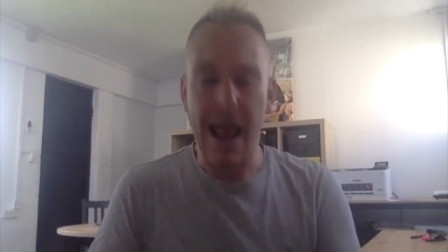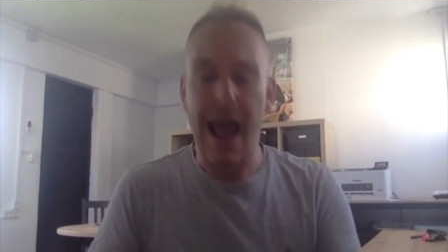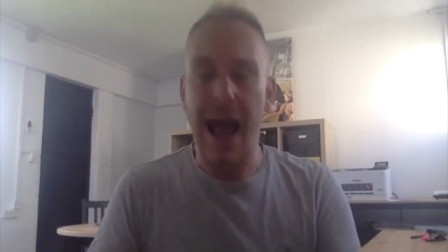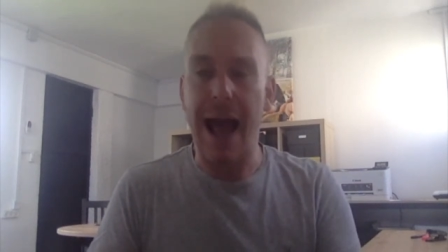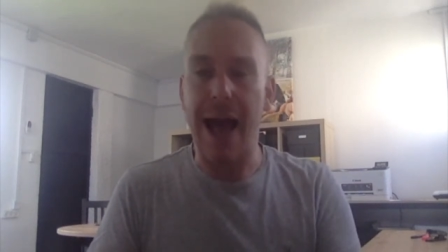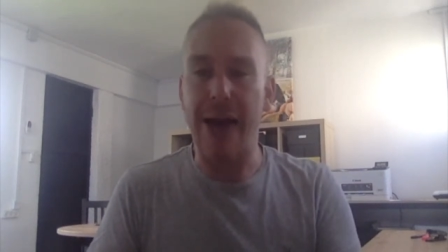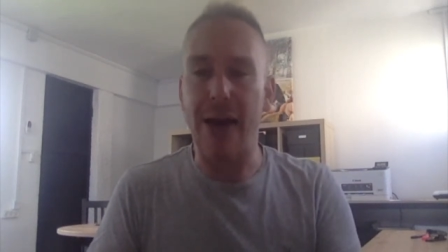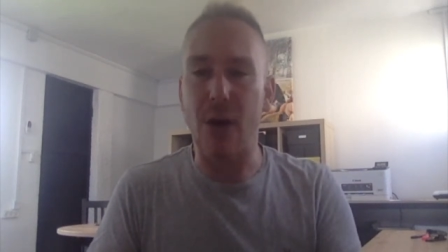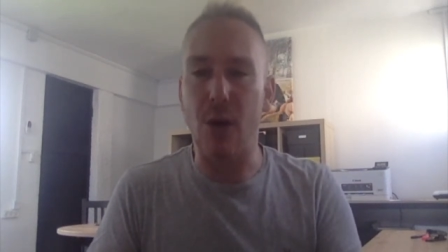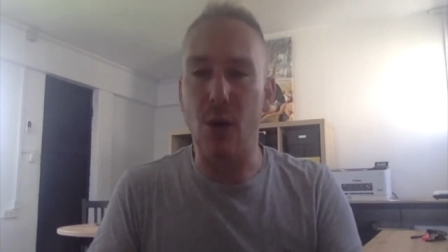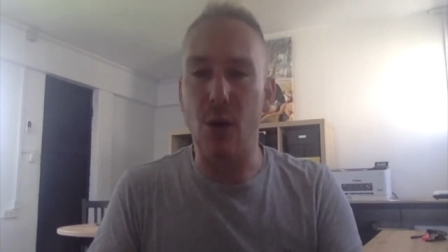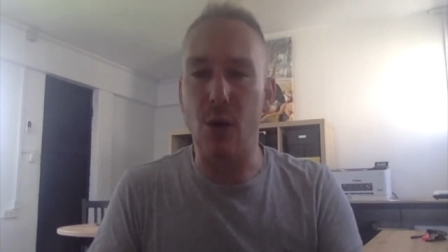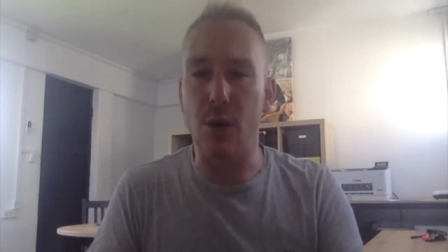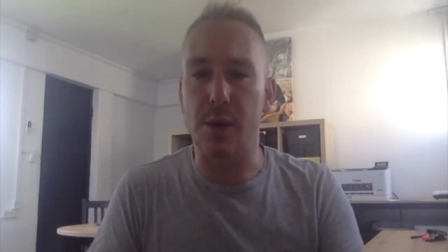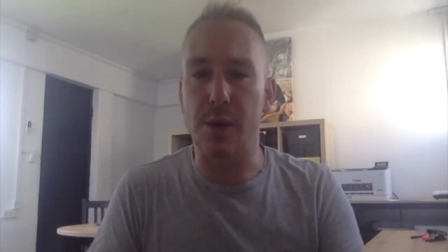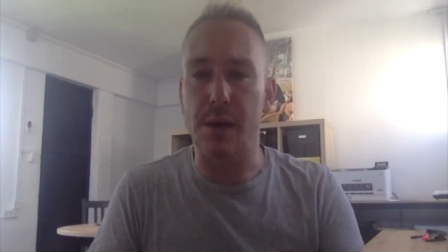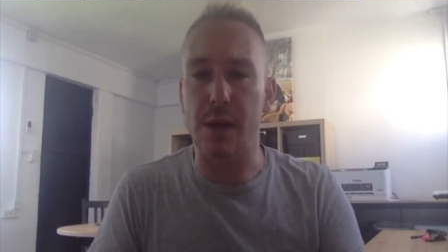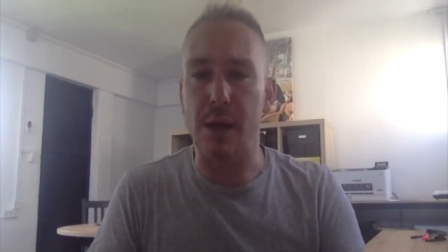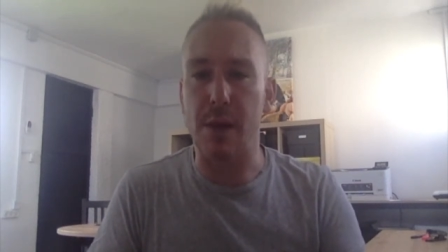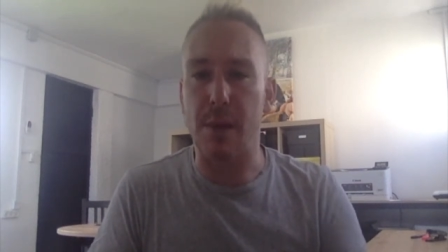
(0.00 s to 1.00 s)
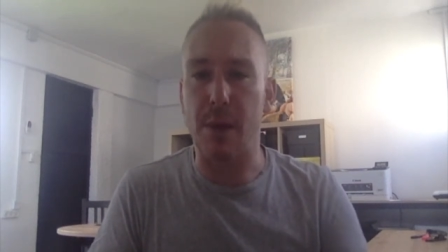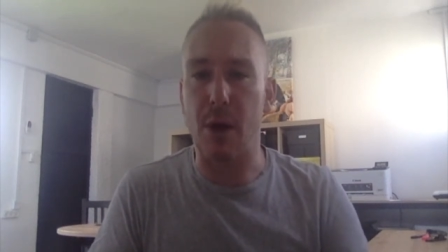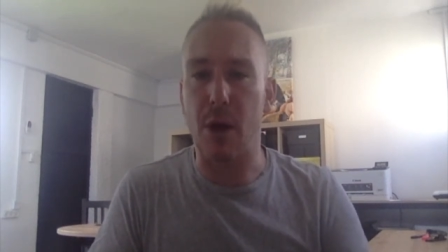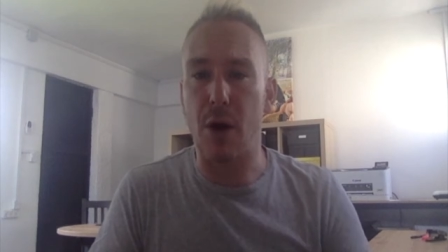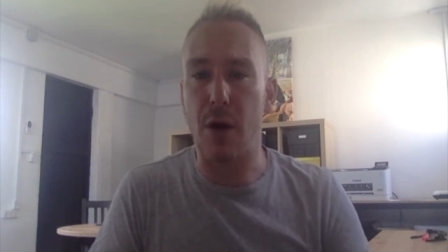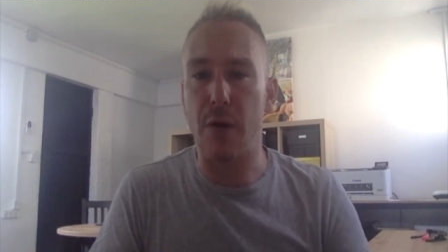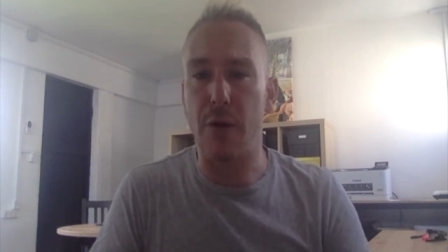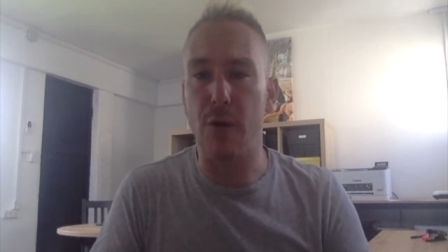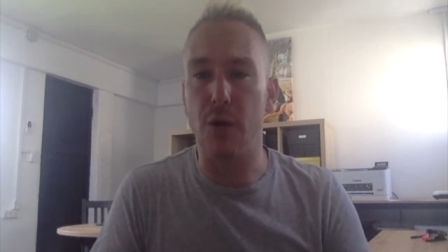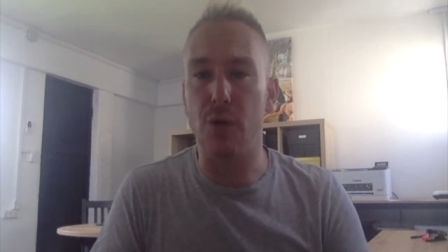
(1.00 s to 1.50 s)
And also, part
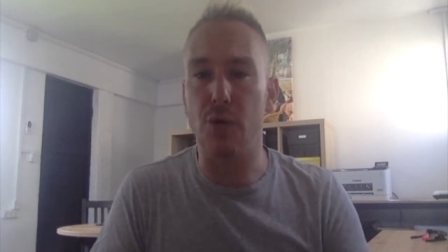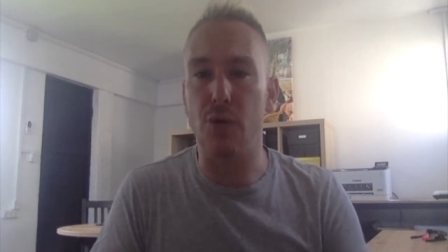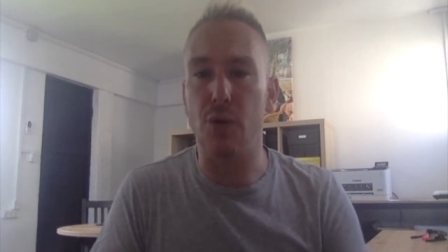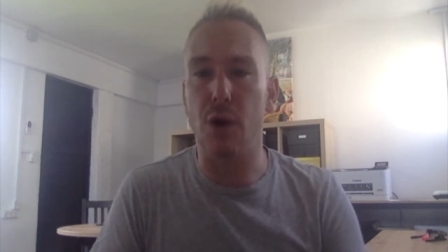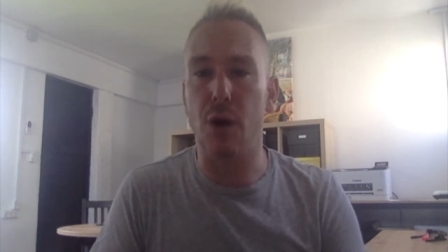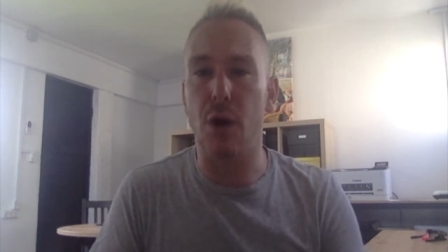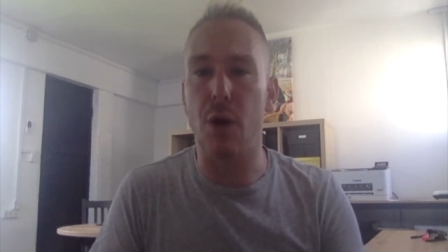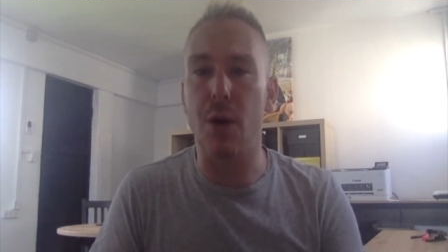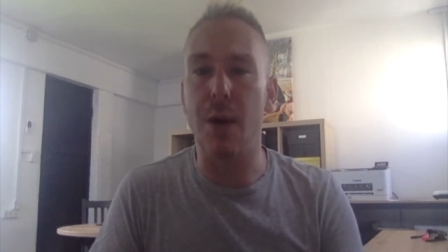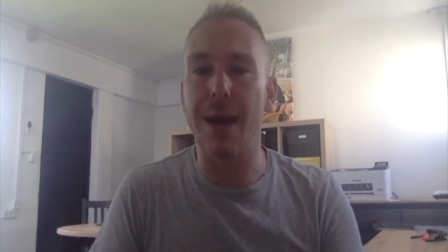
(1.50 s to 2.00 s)
of your role